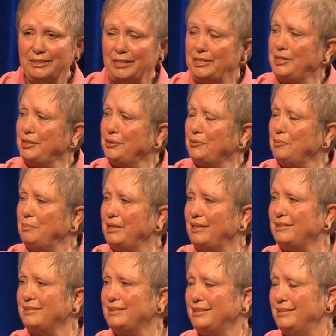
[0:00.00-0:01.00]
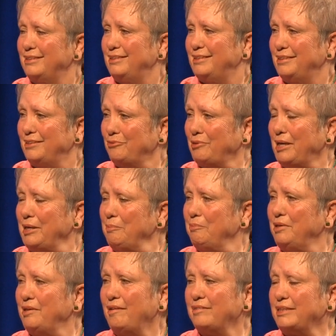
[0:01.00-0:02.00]
they hear about Riding
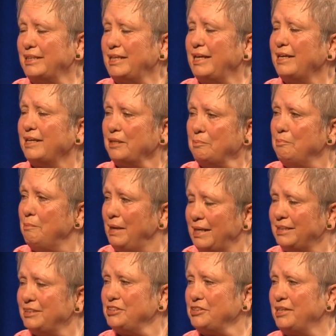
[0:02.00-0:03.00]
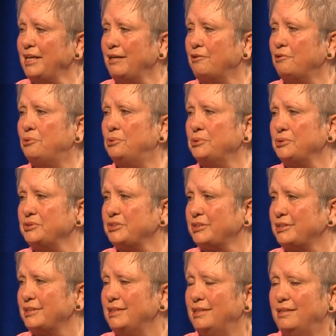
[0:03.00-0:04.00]
Beyond, they can't imagine how a
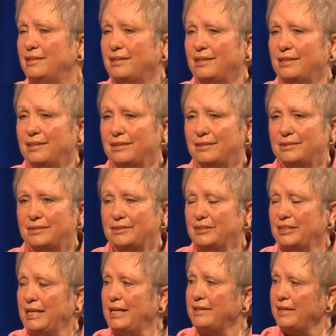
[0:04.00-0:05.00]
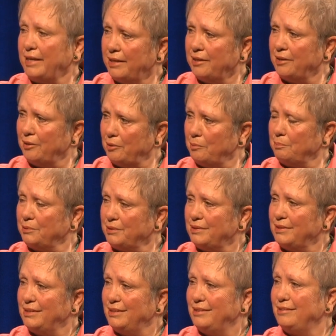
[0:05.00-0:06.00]
horse can help
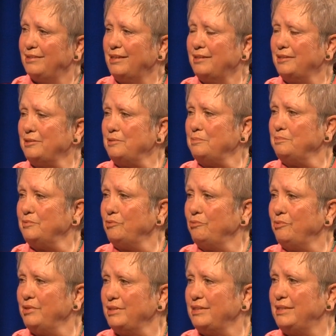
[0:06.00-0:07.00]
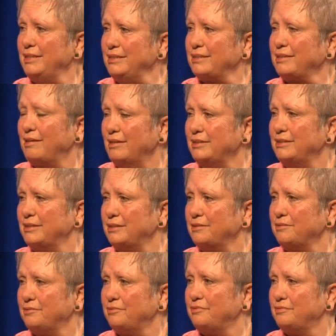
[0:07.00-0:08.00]
with these kinds
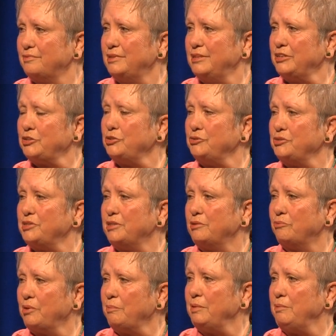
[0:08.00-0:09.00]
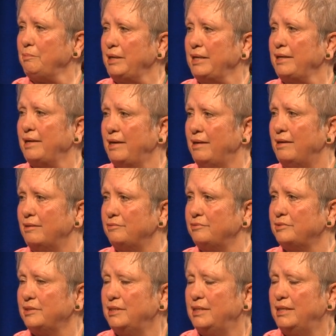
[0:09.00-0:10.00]
of issues that women may
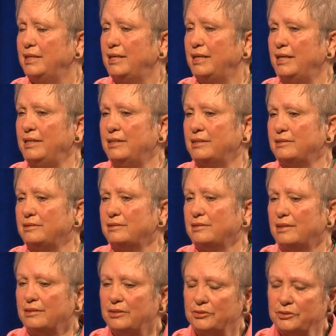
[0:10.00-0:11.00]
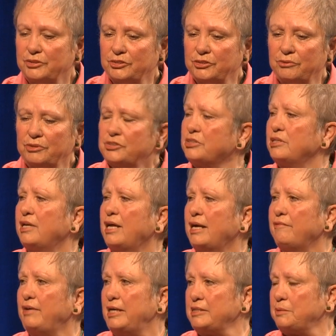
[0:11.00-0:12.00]
have. And so there's a lot
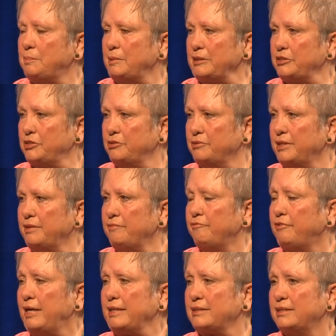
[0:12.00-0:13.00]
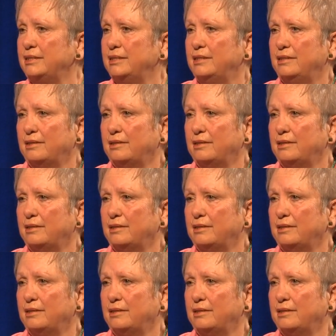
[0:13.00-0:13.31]
of aspects to it. In fact,